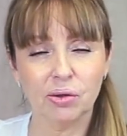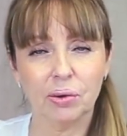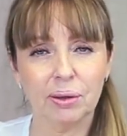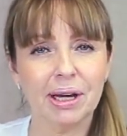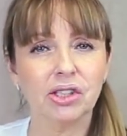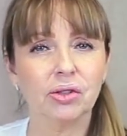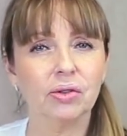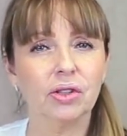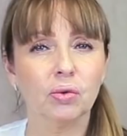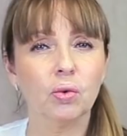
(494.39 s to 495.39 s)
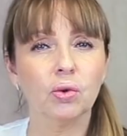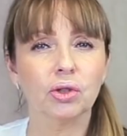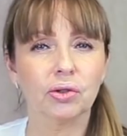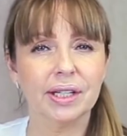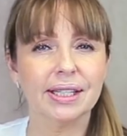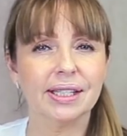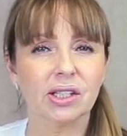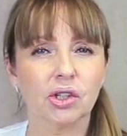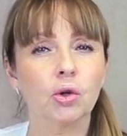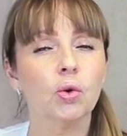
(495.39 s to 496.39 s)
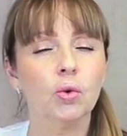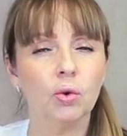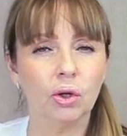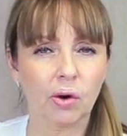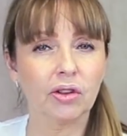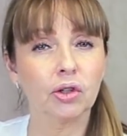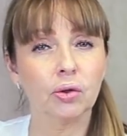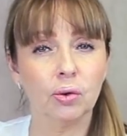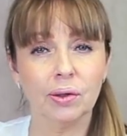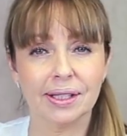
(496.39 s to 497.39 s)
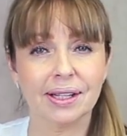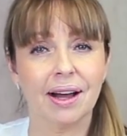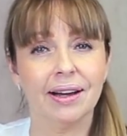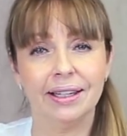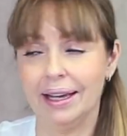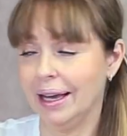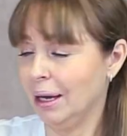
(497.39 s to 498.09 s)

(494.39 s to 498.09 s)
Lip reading: you want to make sure that the water is on the cooler side.